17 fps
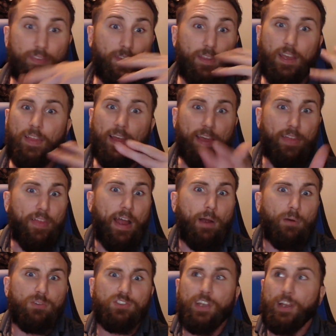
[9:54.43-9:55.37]
and, and I
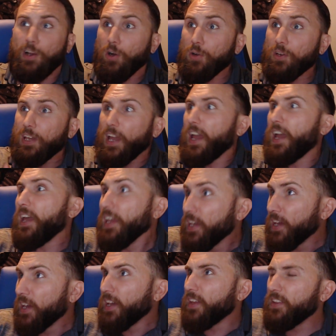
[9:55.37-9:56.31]
was like, okay,
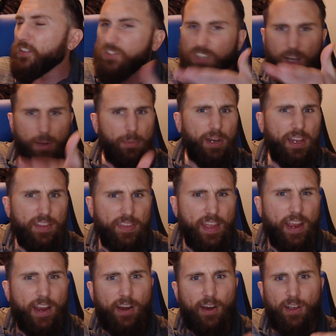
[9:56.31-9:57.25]
he's coming in
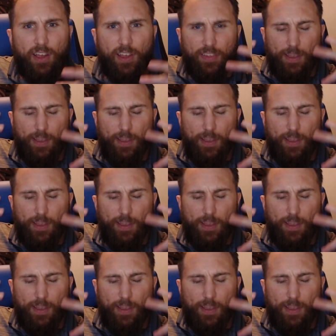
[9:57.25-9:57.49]
there.